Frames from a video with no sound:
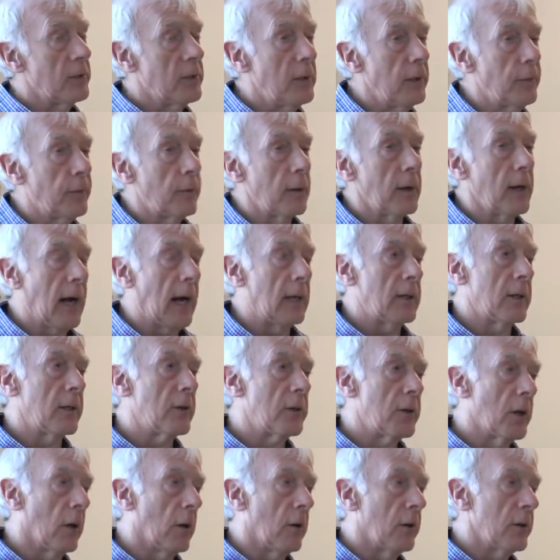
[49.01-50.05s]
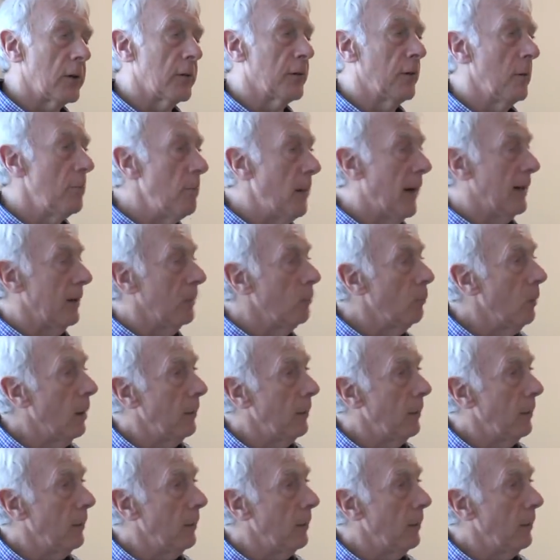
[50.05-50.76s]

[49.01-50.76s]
different coloured dots for men and